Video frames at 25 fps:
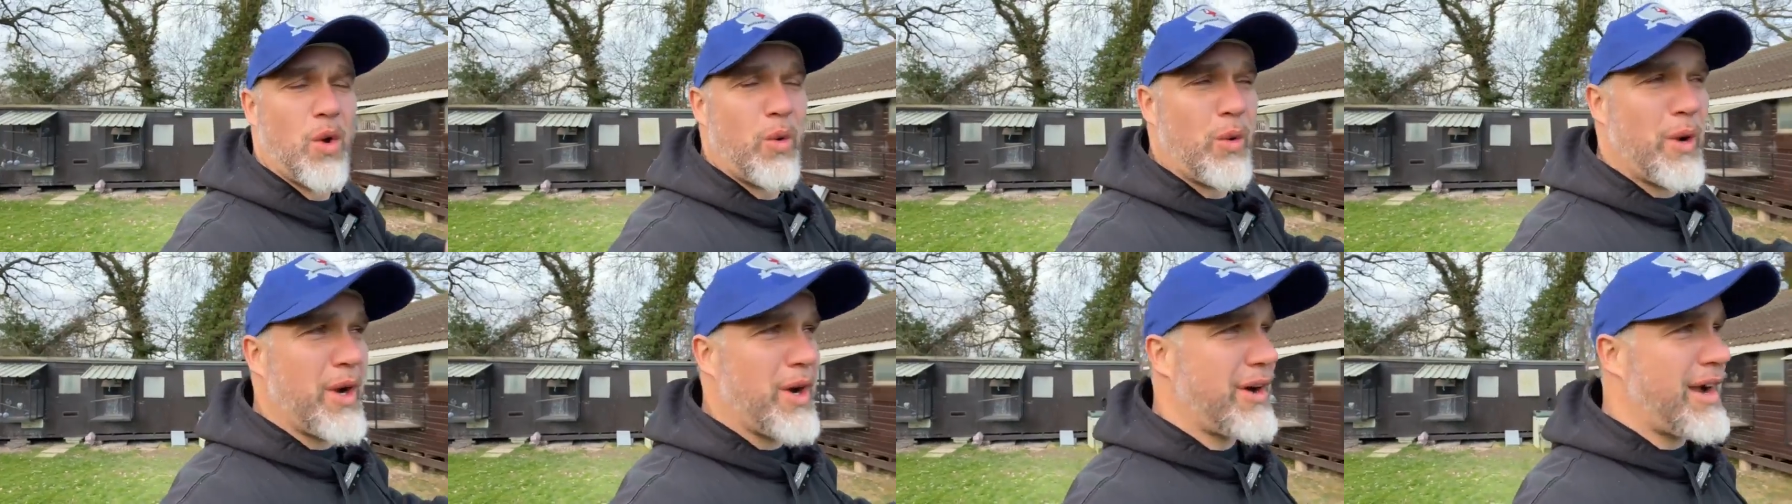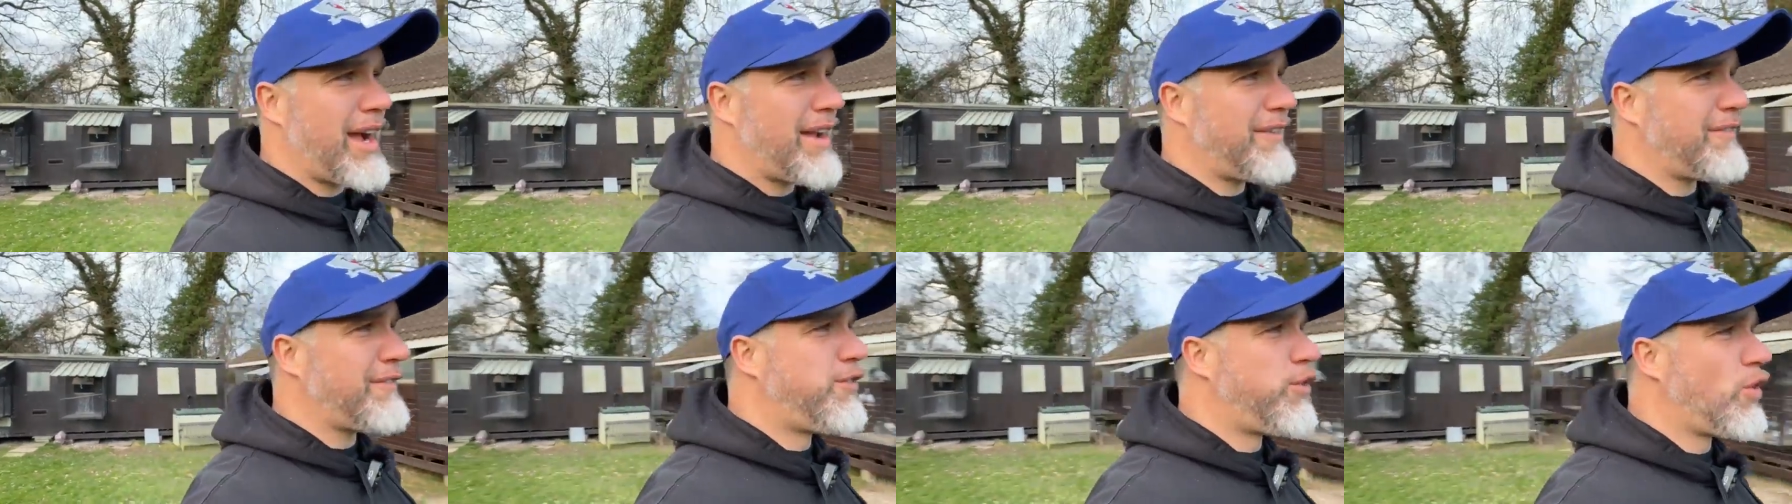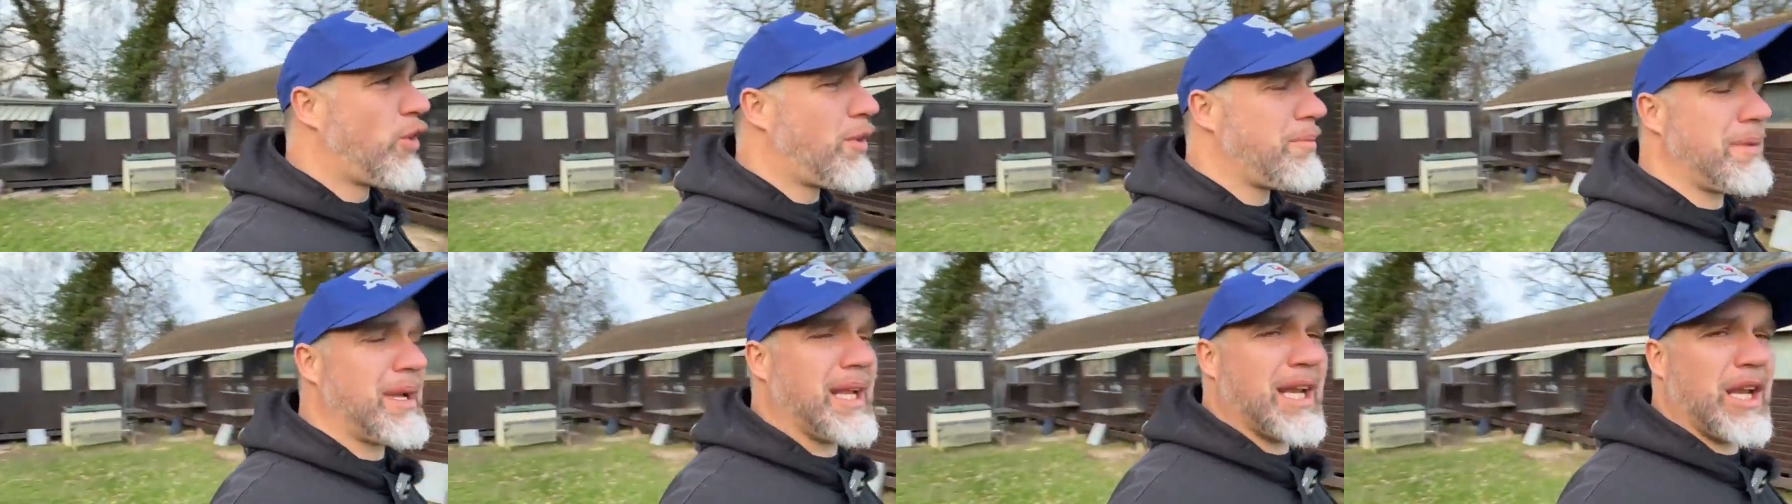We're at
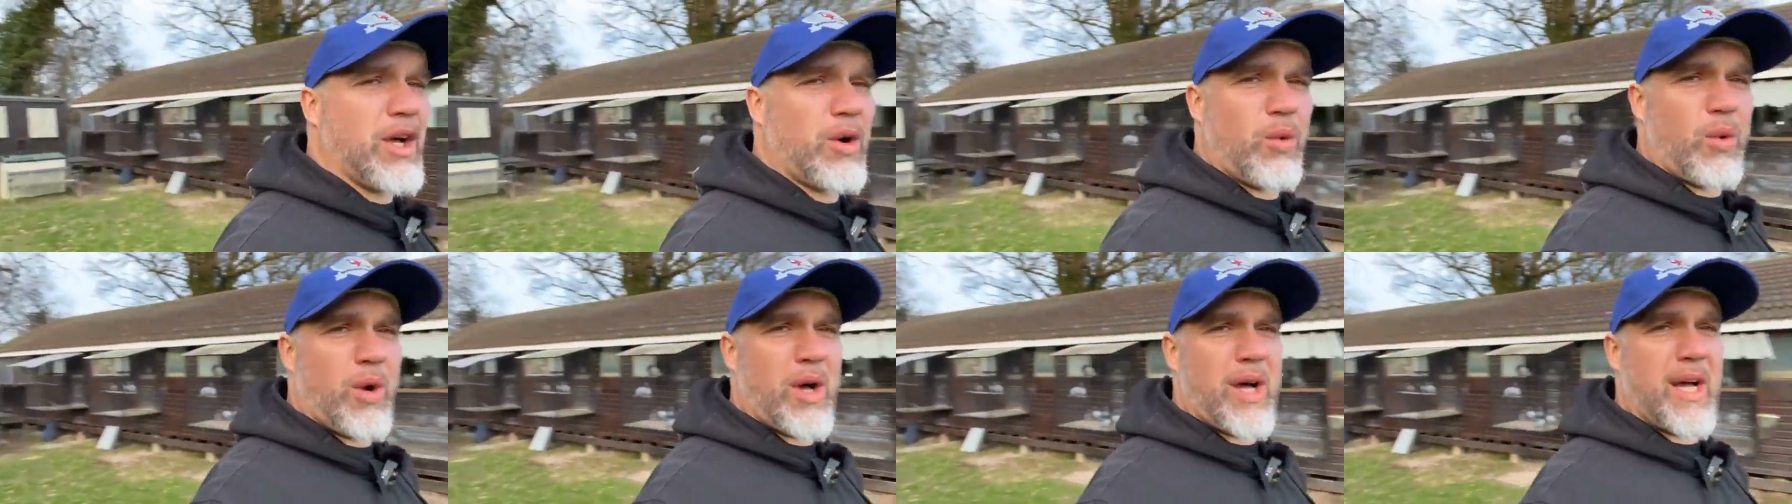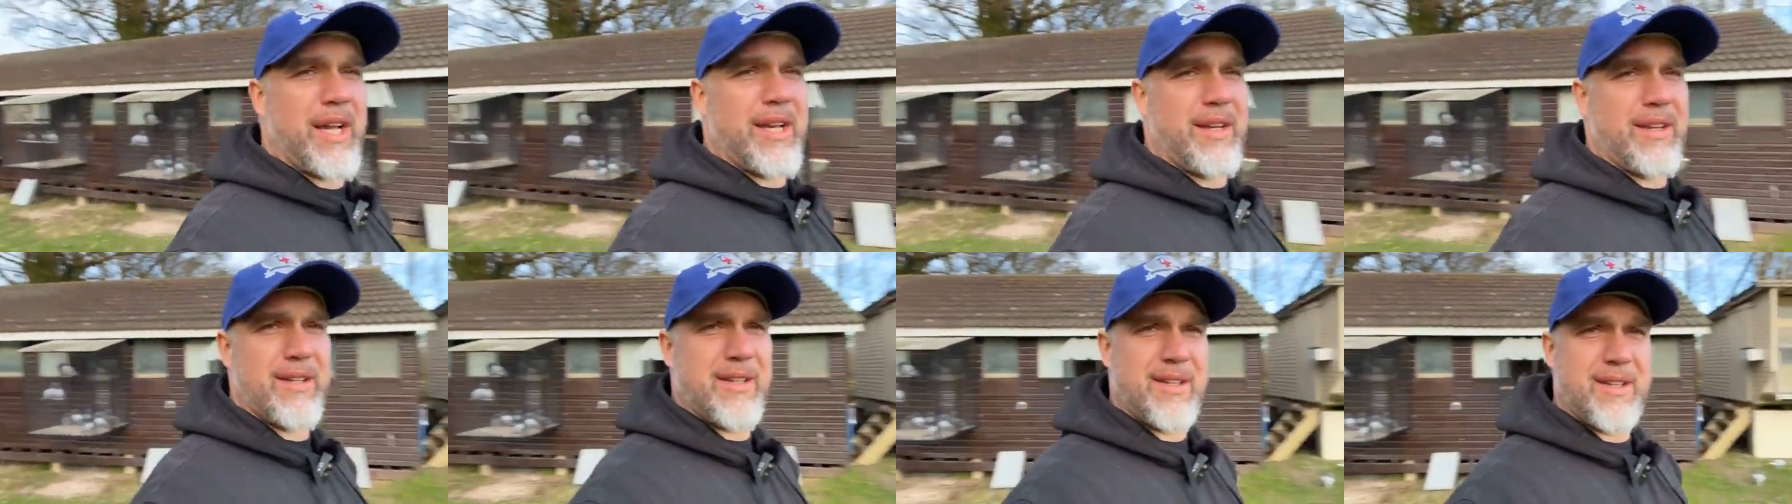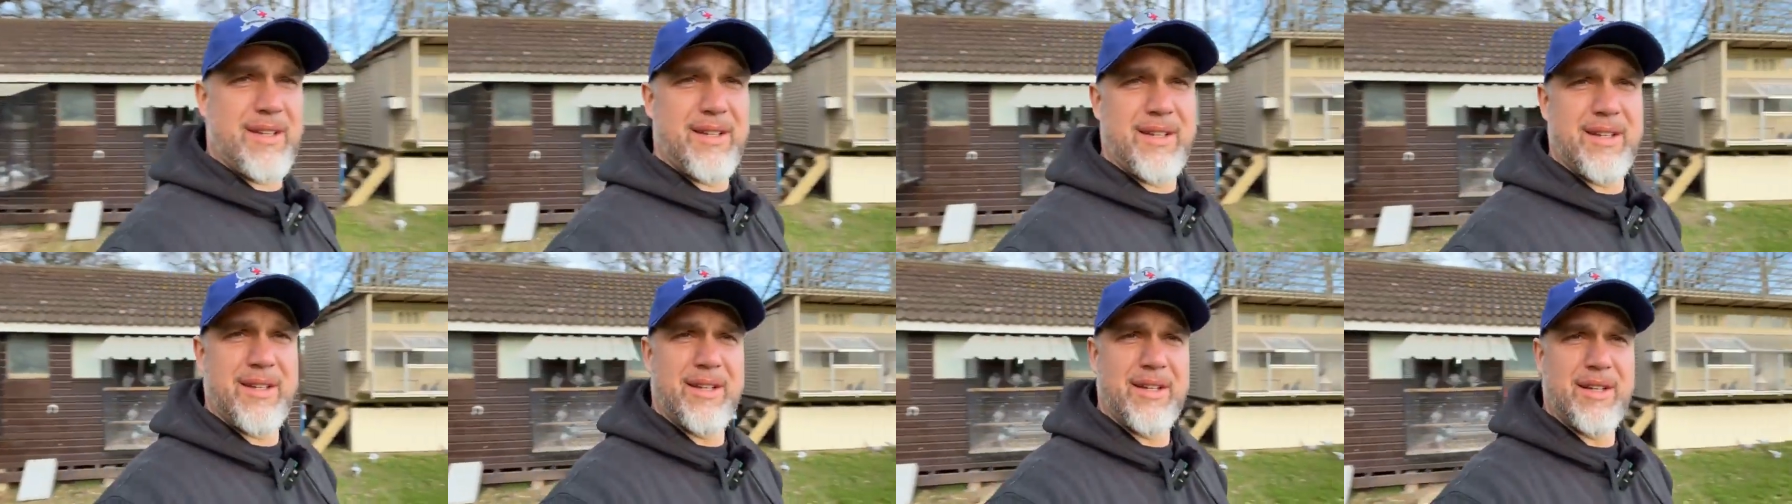Formula
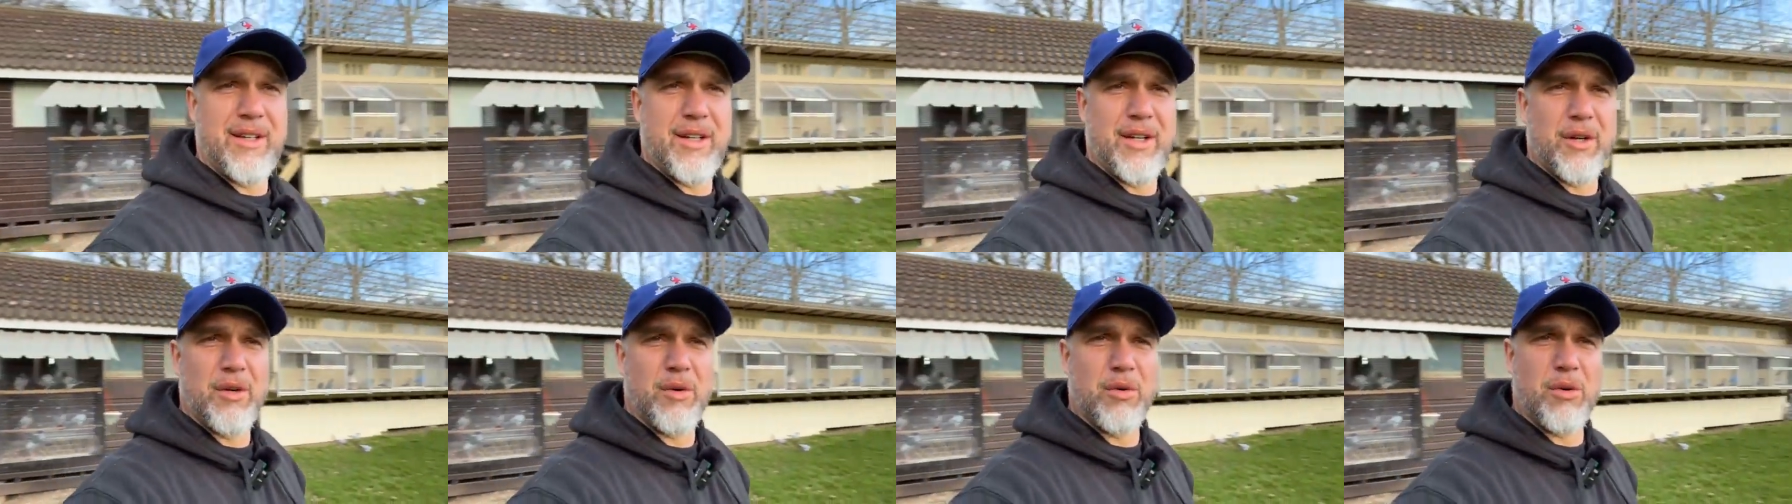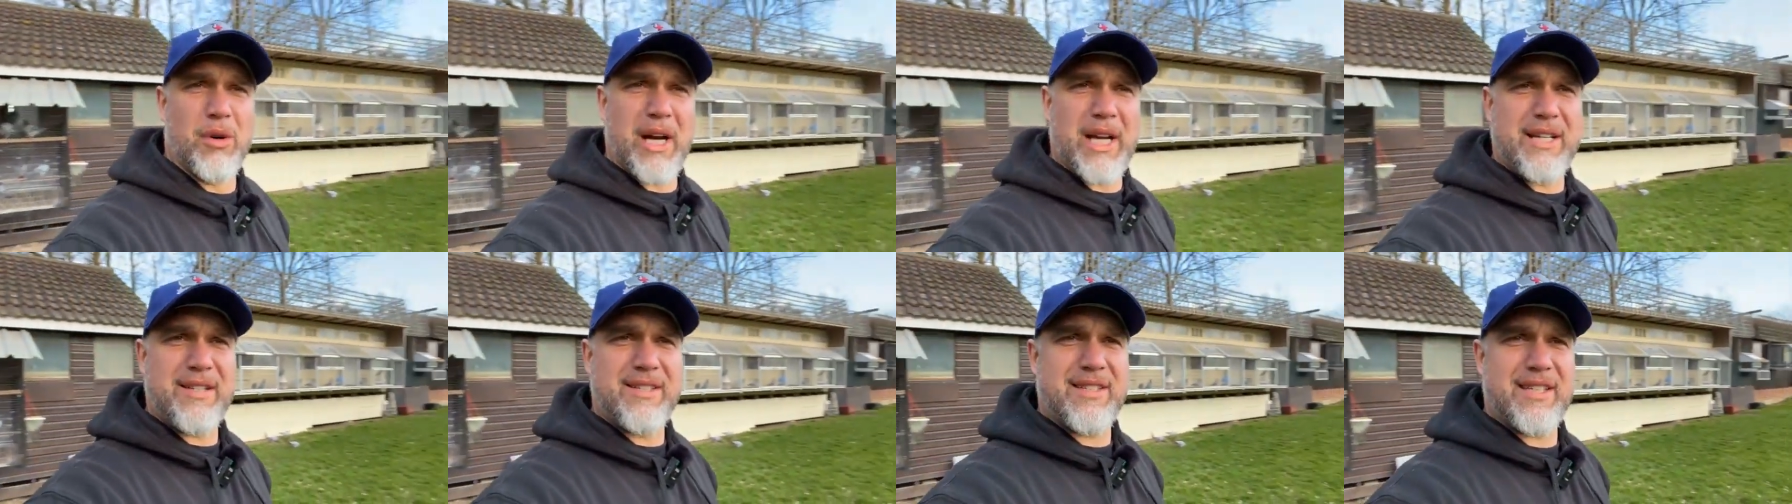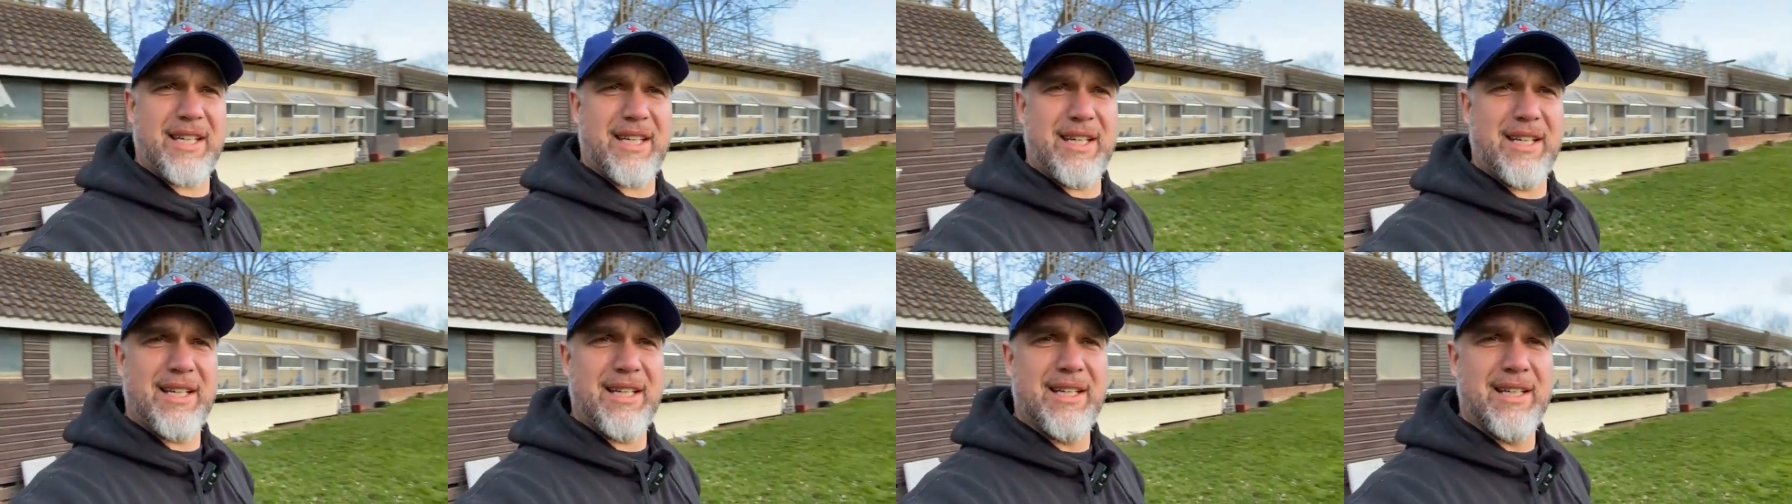One
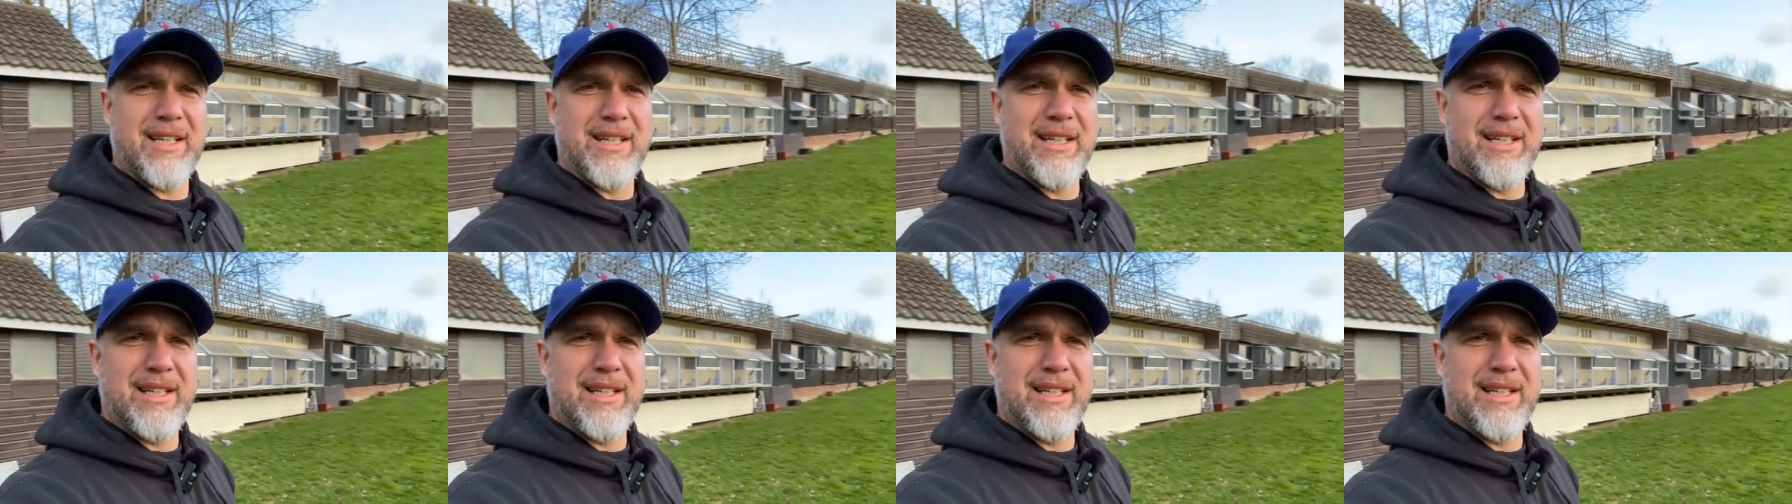Racing,